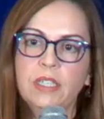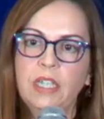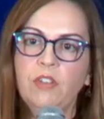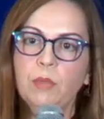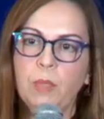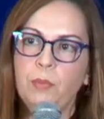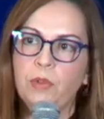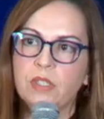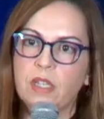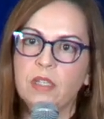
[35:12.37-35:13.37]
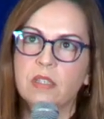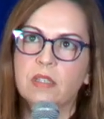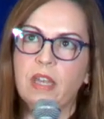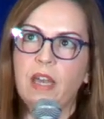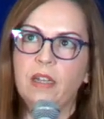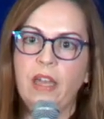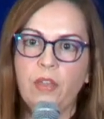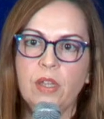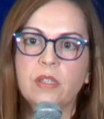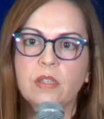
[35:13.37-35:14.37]
giving people a sense that
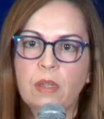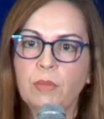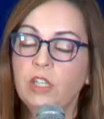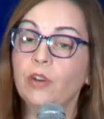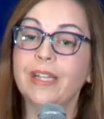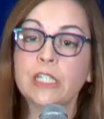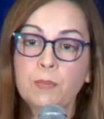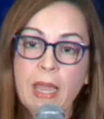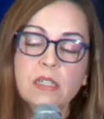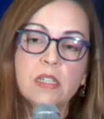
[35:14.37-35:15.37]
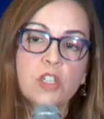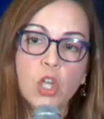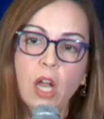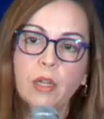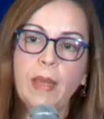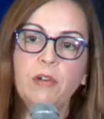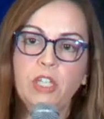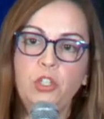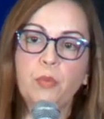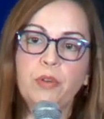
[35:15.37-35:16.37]
ethics is something you're expected to talk
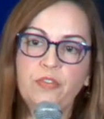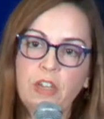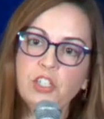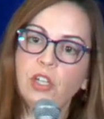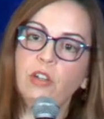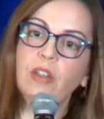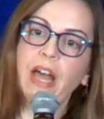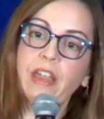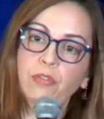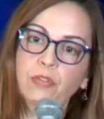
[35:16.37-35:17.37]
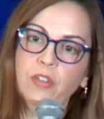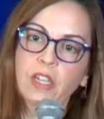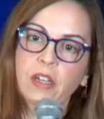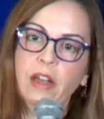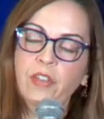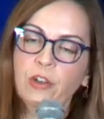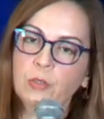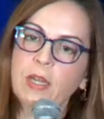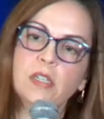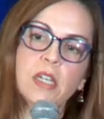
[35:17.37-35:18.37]
about in your professional life and that you're
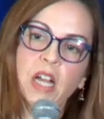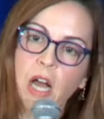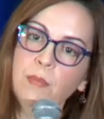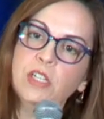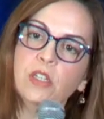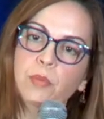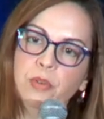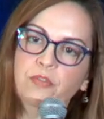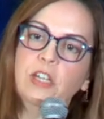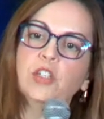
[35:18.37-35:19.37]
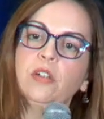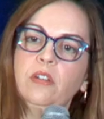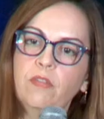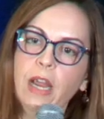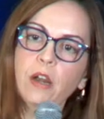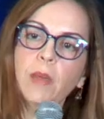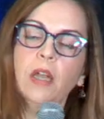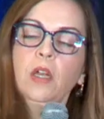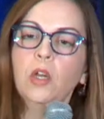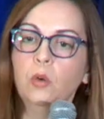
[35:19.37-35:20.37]
expected to come into the professional environment